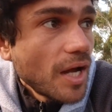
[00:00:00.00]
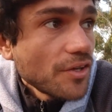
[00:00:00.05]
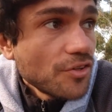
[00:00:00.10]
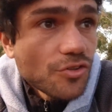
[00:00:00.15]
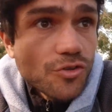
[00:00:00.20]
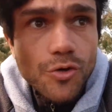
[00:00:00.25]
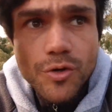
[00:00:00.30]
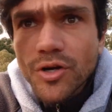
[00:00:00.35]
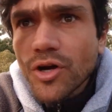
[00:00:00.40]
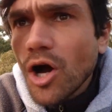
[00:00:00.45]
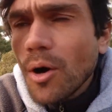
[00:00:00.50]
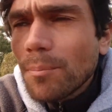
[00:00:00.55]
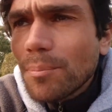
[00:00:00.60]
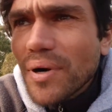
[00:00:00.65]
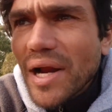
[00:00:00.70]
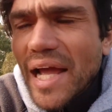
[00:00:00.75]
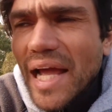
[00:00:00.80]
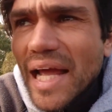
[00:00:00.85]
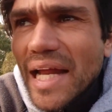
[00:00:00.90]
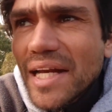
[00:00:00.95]
just couldn't
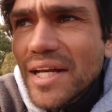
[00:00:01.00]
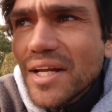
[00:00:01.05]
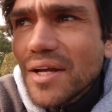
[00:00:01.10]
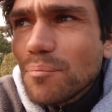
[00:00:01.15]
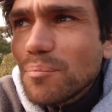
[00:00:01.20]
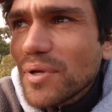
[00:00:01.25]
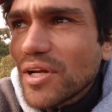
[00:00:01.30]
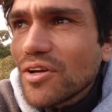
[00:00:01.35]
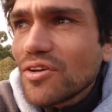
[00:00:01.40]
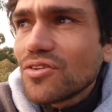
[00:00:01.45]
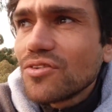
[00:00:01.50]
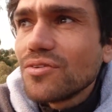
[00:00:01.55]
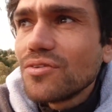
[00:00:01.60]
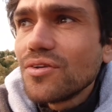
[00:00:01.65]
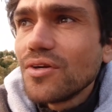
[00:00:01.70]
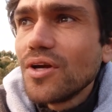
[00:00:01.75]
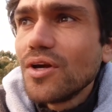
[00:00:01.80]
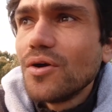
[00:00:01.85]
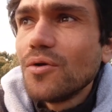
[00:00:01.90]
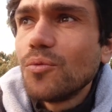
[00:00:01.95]
comprehend it,
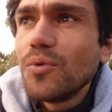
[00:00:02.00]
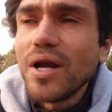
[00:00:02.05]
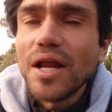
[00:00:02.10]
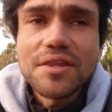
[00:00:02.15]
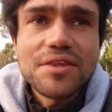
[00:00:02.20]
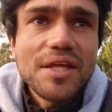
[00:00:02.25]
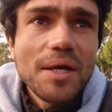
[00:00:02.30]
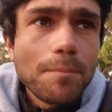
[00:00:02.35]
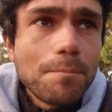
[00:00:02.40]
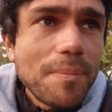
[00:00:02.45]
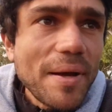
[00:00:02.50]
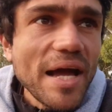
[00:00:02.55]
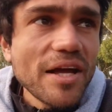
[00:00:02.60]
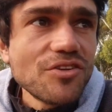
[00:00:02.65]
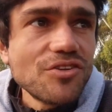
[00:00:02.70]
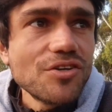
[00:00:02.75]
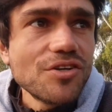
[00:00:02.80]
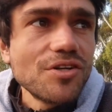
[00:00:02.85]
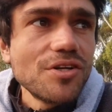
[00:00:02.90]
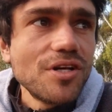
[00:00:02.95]
because when I think
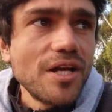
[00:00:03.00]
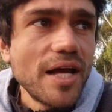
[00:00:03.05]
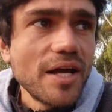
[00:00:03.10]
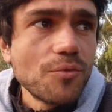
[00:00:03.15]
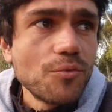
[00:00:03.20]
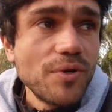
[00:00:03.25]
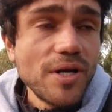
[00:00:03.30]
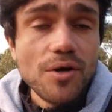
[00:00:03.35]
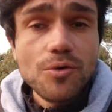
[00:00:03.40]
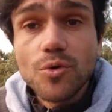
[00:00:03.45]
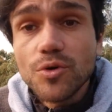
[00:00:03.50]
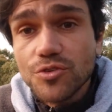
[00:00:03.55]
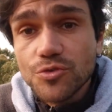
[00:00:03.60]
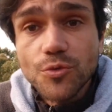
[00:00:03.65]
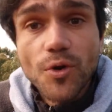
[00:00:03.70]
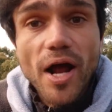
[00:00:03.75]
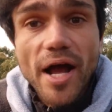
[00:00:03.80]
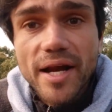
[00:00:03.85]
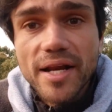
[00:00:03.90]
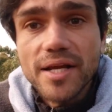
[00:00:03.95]
back to like when I was
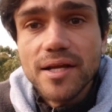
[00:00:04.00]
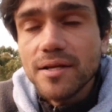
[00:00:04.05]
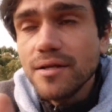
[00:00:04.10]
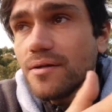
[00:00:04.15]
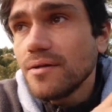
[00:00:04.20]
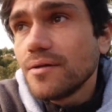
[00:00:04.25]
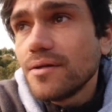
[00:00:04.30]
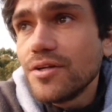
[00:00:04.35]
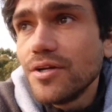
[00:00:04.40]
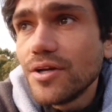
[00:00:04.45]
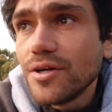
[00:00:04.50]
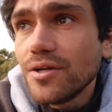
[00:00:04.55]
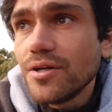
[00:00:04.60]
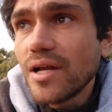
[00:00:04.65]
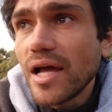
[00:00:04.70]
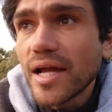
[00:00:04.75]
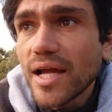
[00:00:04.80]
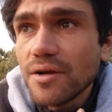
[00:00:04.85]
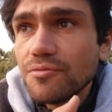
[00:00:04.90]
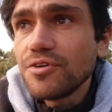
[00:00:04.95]
riding, you know,
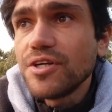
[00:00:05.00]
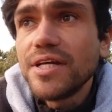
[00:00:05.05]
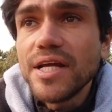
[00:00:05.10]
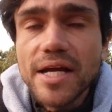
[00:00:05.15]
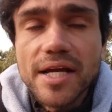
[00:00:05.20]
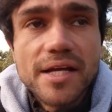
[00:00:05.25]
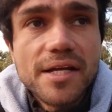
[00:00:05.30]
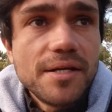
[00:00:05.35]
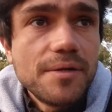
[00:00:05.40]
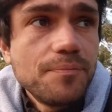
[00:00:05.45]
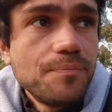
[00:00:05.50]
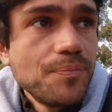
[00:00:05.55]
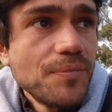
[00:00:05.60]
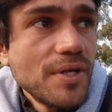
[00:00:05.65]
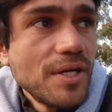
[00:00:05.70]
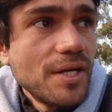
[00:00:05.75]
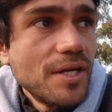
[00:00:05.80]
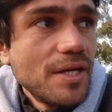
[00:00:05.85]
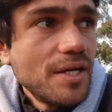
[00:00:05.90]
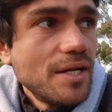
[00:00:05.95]
like every day,
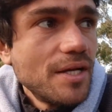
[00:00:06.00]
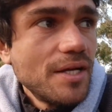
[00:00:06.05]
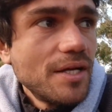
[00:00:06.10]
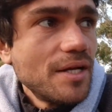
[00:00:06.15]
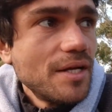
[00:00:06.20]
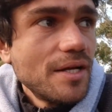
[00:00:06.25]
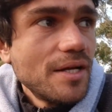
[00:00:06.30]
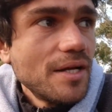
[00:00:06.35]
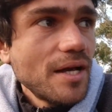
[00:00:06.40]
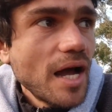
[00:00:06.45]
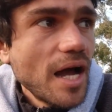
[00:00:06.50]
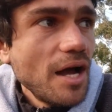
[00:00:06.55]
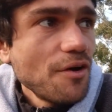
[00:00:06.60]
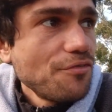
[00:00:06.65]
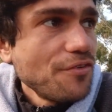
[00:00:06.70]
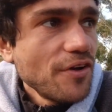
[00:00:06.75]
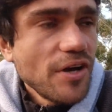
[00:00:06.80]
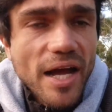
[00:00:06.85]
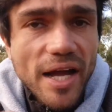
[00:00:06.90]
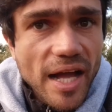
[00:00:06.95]
I
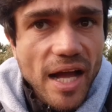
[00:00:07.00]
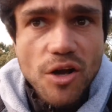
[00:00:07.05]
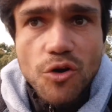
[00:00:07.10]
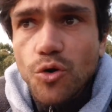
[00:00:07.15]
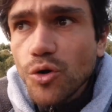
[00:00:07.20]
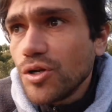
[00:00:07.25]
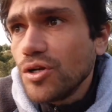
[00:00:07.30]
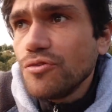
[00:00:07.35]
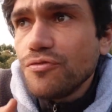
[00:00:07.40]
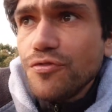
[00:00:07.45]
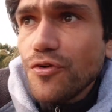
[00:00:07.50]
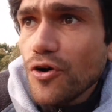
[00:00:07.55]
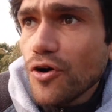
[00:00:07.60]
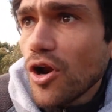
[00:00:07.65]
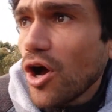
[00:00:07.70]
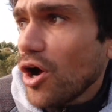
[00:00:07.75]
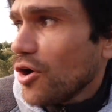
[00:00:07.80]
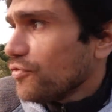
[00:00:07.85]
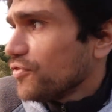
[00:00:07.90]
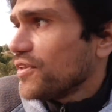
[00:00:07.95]
felt like I couldn't
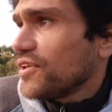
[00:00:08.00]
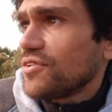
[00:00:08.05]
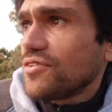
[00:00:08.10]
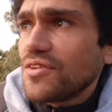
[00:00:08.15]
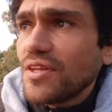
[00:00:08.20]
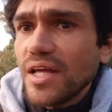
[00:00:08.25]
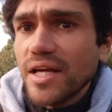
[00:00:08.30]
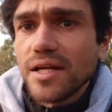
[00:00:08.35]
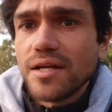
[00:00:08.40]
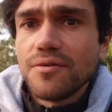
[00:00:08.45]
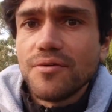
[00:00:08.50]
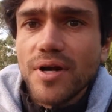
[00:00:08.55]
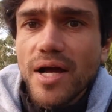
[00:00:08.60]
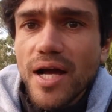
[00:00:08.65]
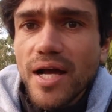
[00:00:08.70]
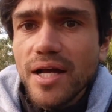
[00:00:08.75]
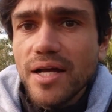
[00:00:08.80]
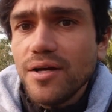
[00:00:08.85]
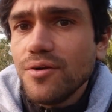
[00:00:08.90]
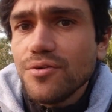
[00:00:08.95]
fall off this thing,
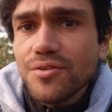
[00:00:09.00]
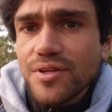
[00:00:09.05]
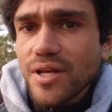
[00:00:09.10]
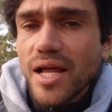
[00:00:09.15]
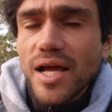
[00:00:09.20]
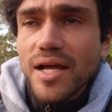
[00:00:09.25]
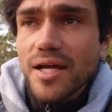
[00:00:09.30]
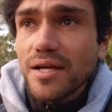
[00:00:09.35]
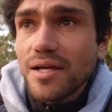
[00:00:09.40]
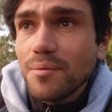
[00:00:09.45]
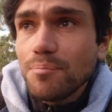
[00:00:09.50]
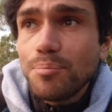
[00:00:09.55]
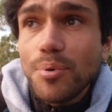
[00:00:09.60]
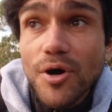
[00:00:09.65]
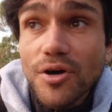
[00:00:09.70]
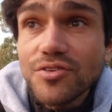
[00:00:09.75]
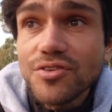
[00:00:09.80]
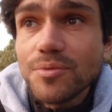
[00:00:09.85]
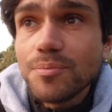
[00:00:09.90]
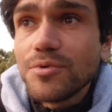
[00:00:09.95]
right? It was like
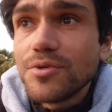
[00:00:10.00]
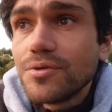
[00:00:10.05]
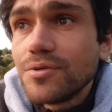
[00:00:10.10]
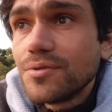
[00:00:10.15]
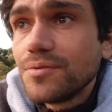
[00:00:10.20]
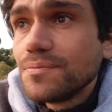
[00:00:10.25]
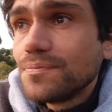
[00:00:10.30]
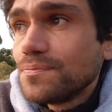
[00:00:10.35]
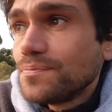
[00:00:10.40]
impossible.